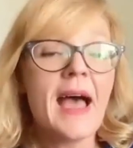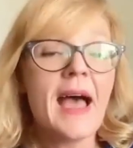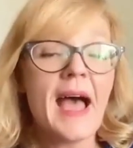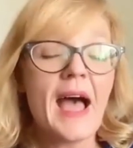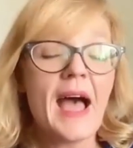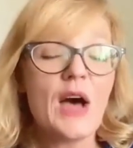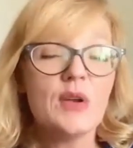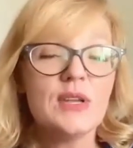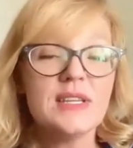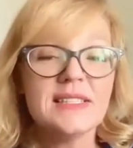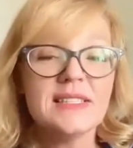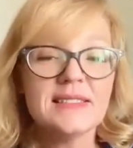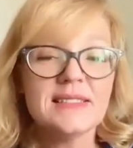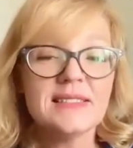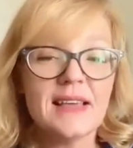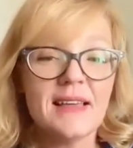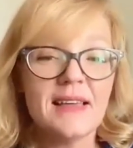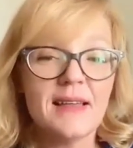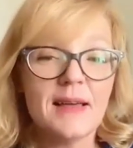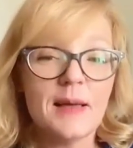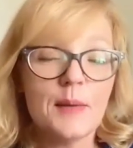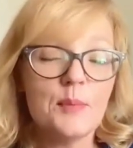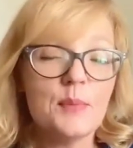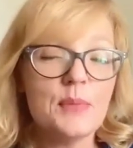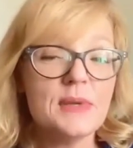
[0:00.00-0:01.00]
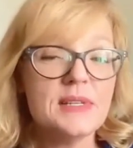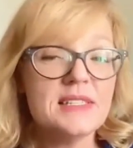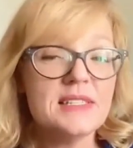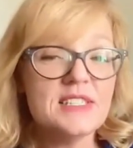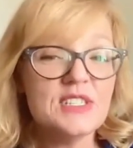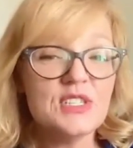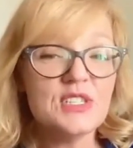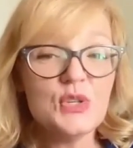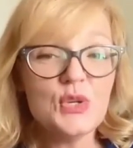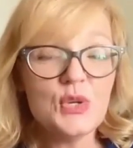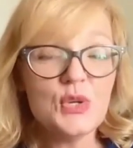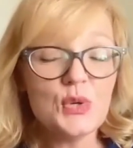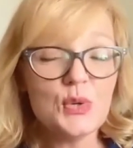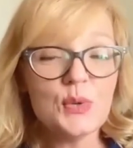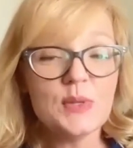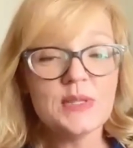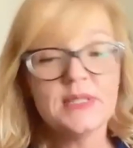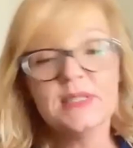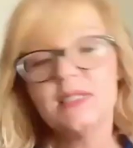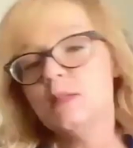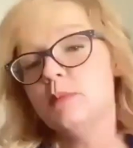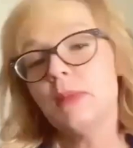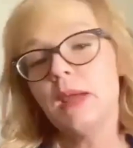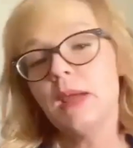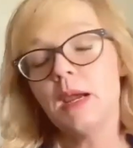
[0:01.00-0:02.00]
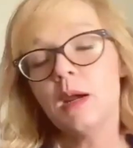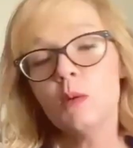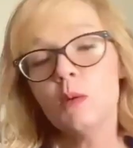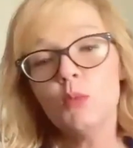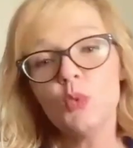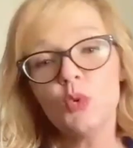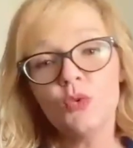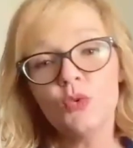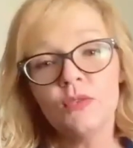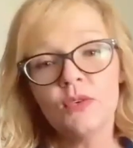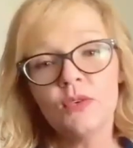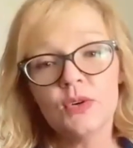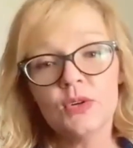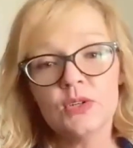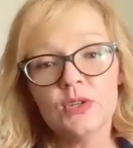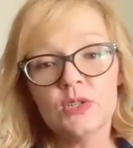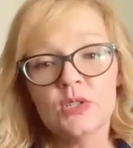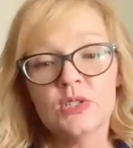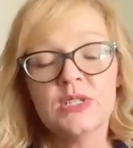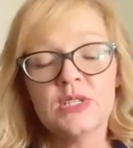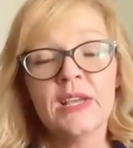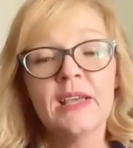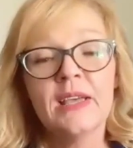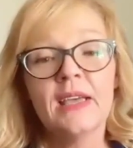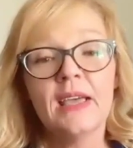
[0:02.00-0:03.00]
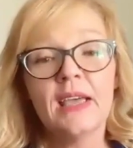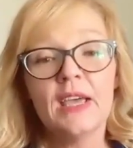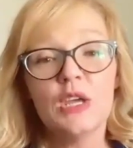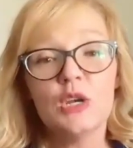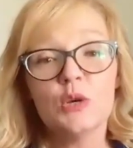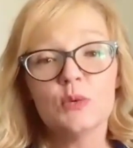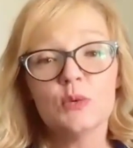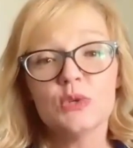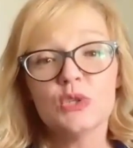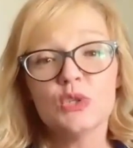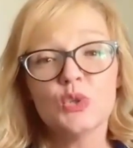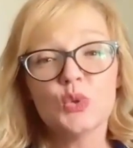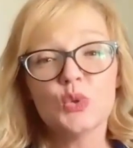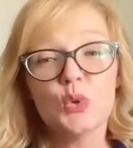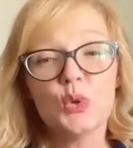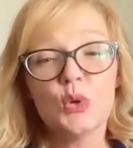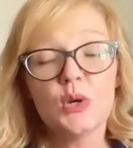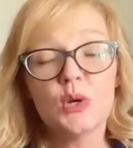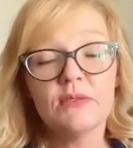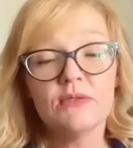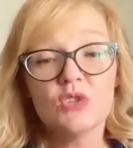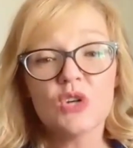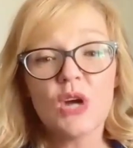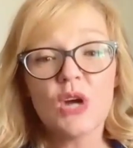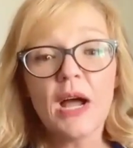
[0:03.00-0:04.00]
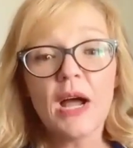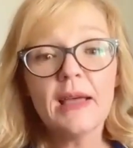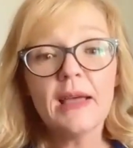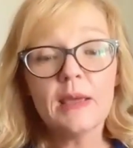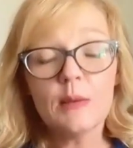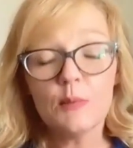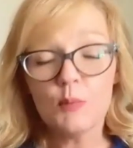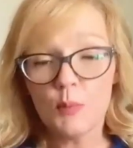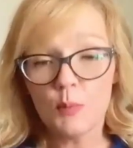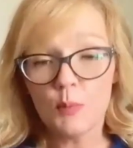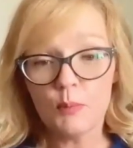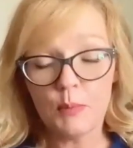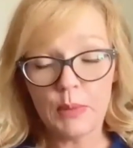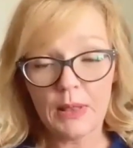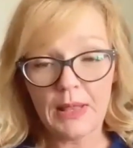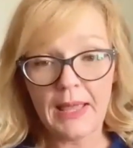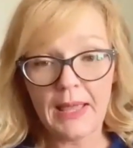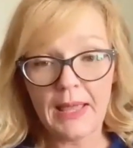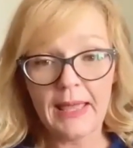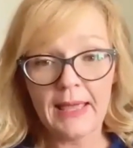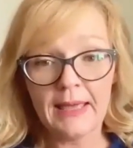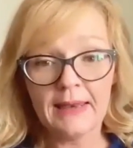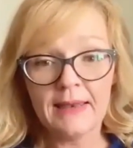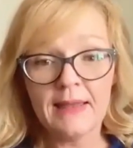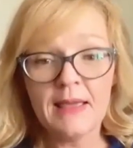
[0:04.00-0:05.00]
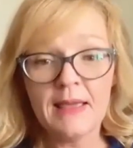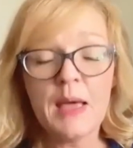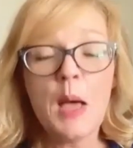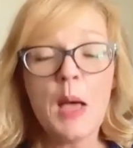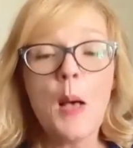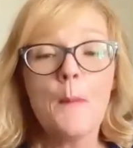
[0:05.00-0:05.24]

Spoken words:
how to set up a DHU and some air movers in a restorative drying plan,